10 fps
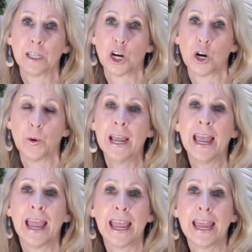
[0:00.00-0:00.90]
below
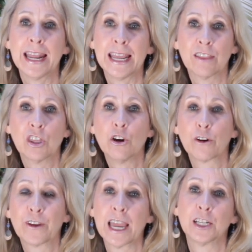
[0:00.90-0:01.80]
and hit the
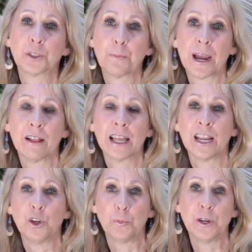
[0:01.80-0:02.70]
notification bell,
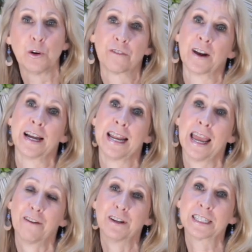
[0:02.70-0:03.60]
and you'll be notified
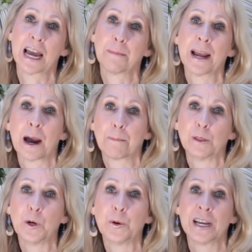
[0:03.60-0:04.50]
every time I
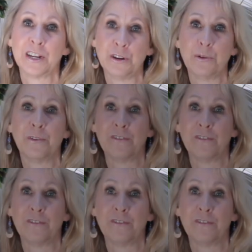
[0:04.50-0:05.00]
upload a new